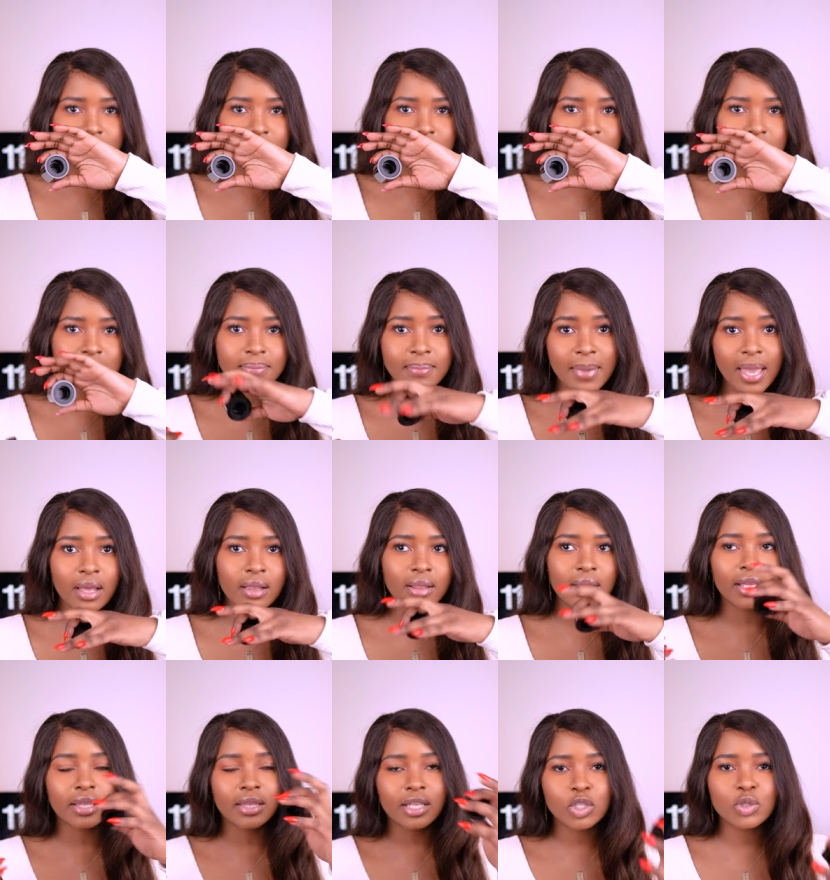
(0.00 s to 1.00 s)
smell,
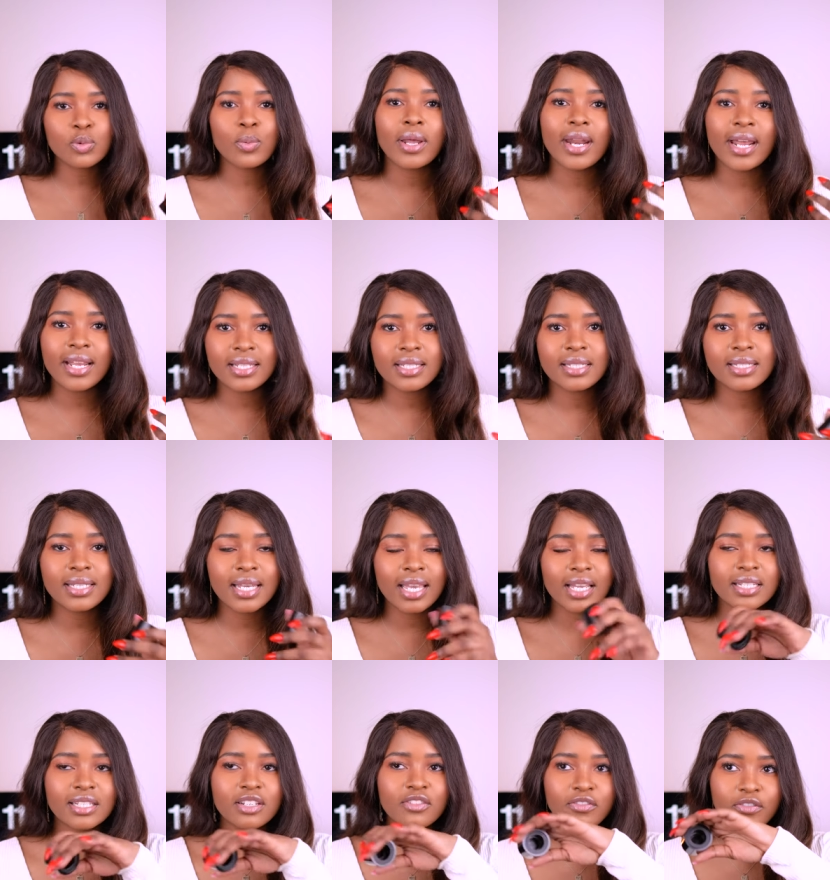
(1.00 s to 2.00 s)
like that's what I
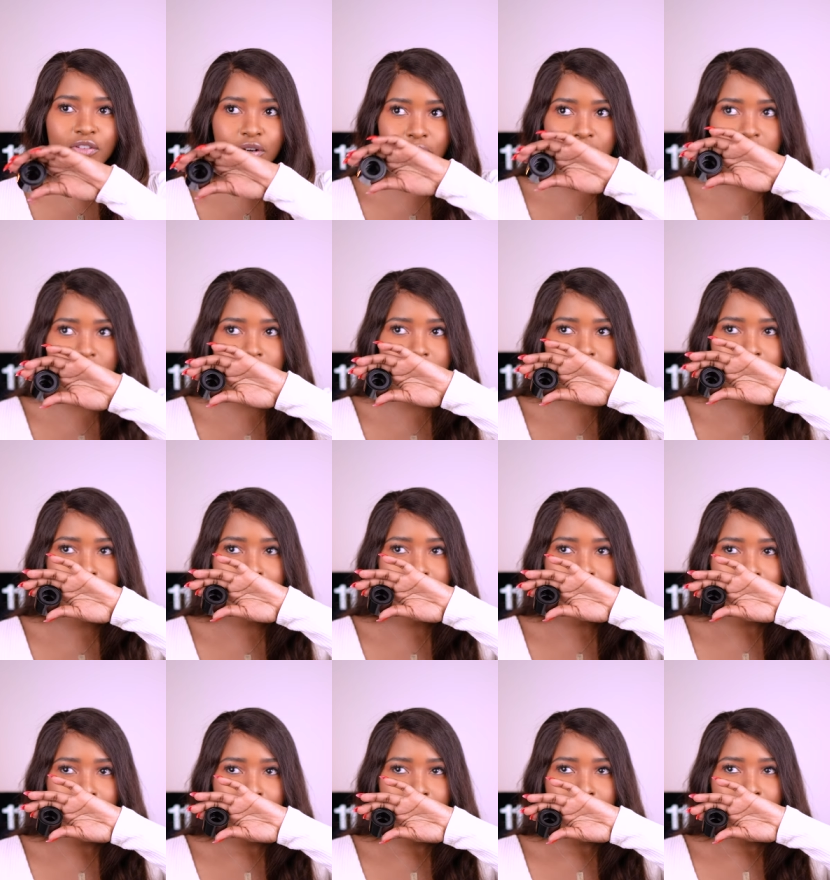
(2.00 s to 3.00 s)
detected first.
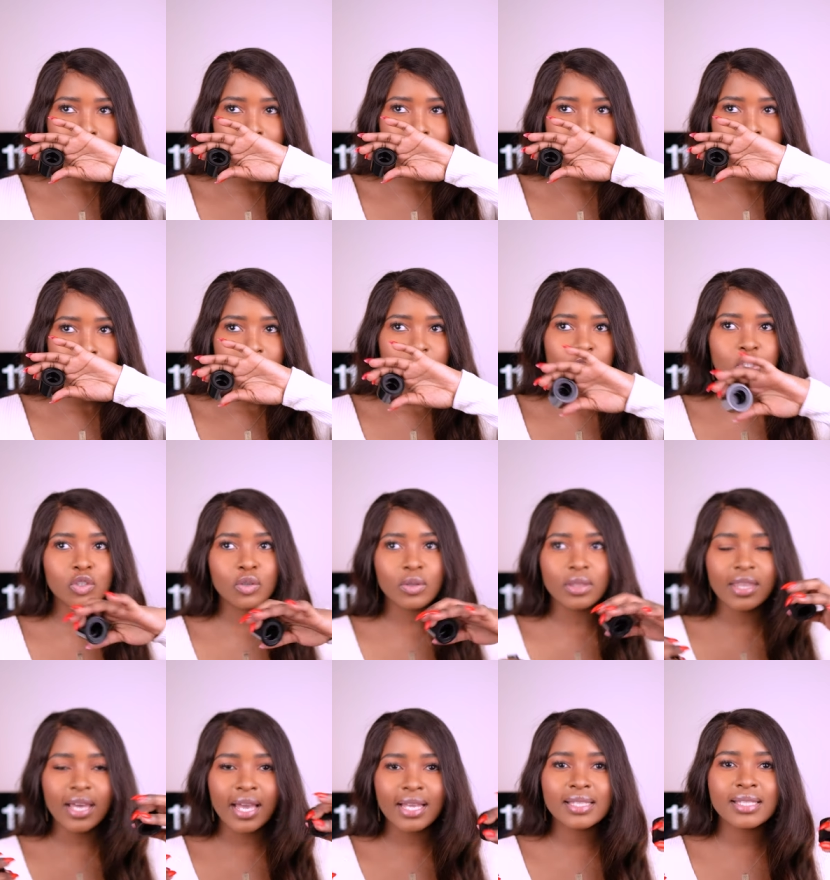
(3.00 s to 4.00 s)
So
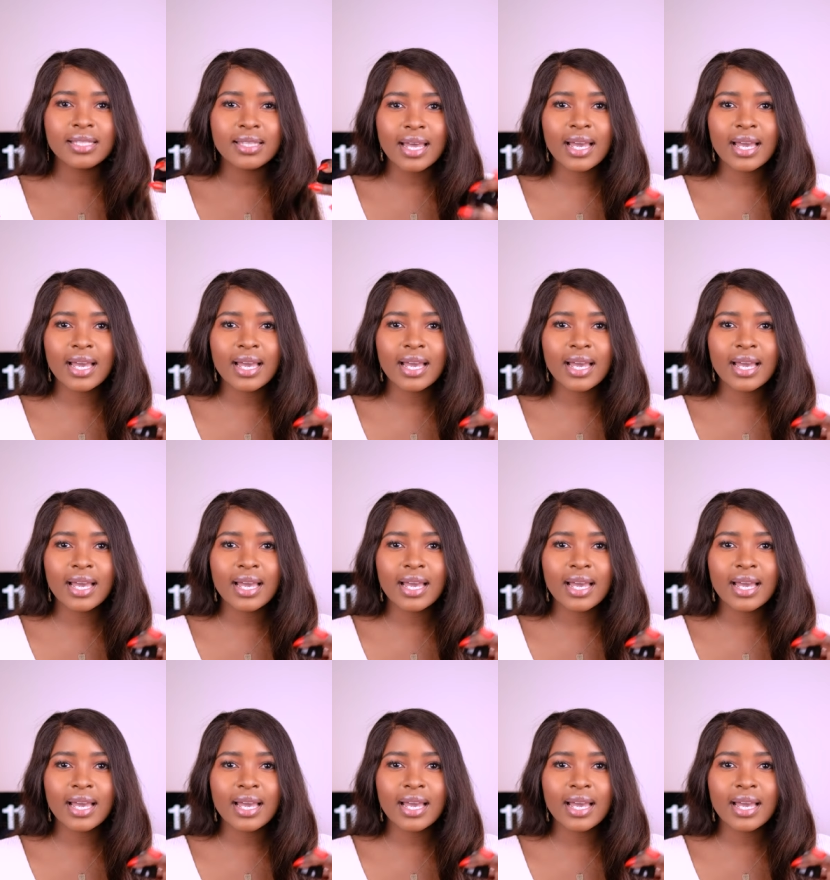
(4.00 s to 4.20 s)
that's